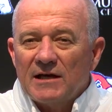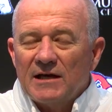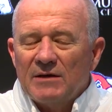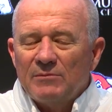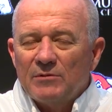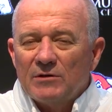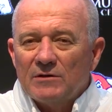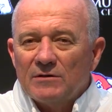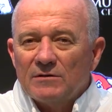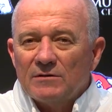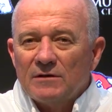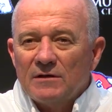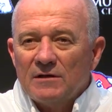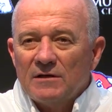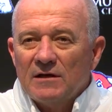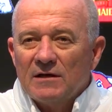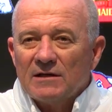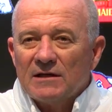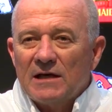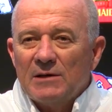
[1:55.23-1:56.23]
game and
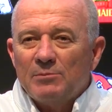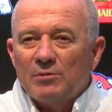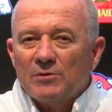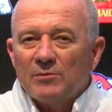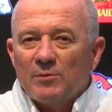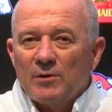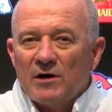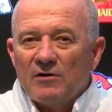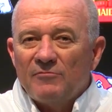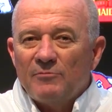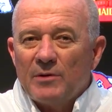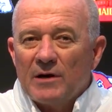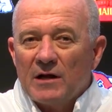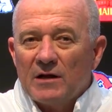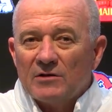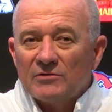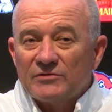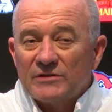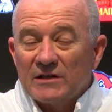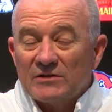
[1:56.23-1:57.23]
keeping them off
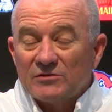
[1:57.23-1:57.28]
balance.